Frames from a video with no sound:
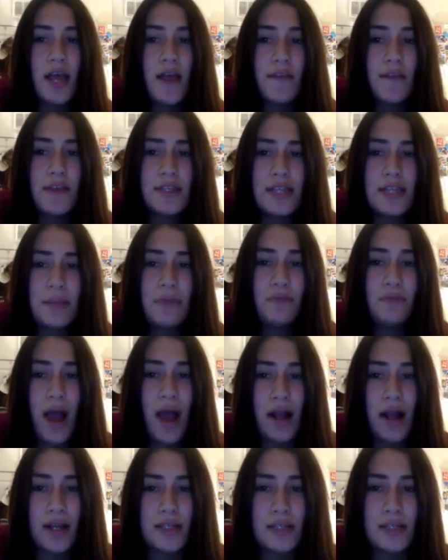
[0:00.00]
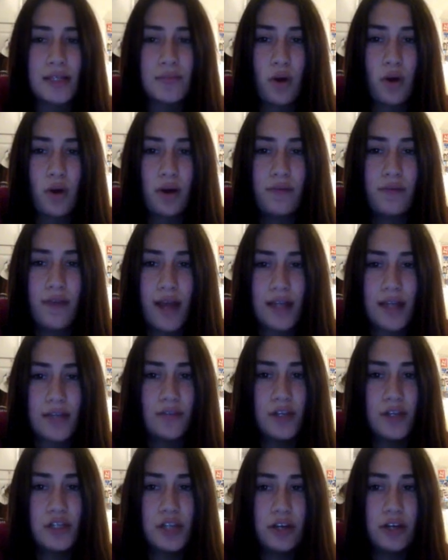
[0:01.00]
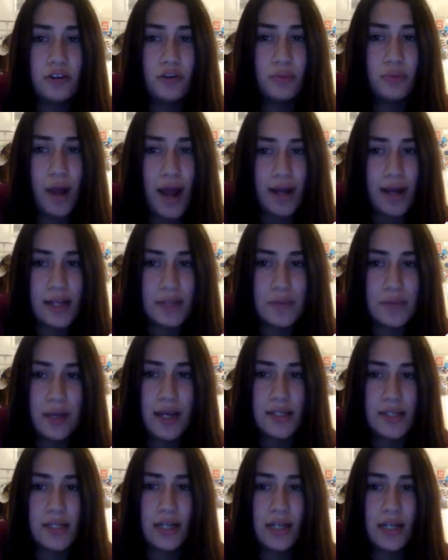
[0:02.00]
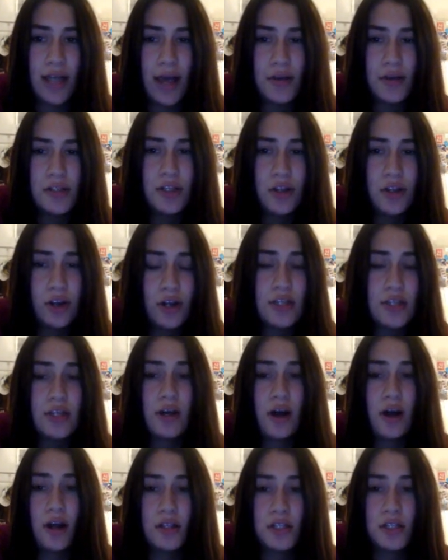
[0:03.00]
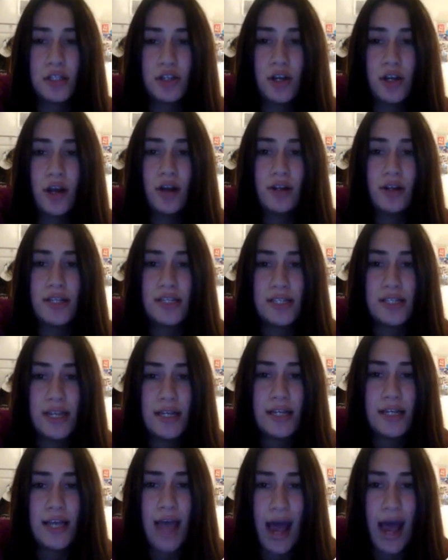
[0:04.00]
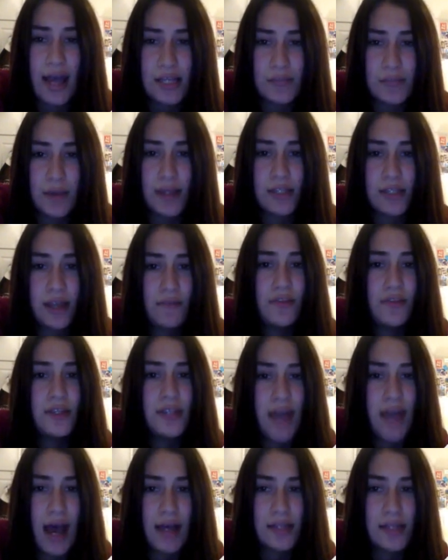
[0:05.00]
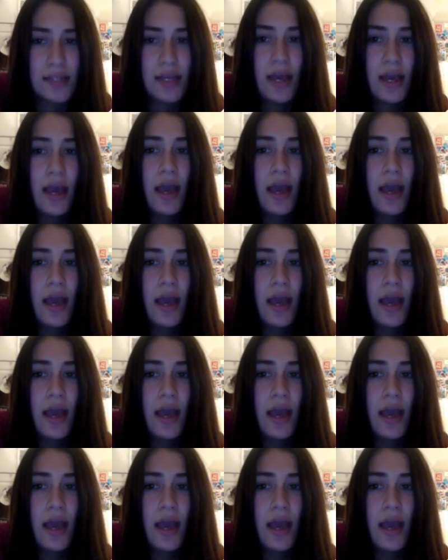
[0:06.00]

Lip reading: This type of practice is more effective than general practice because it allows the learner to concentrate on distinct aspects of the task,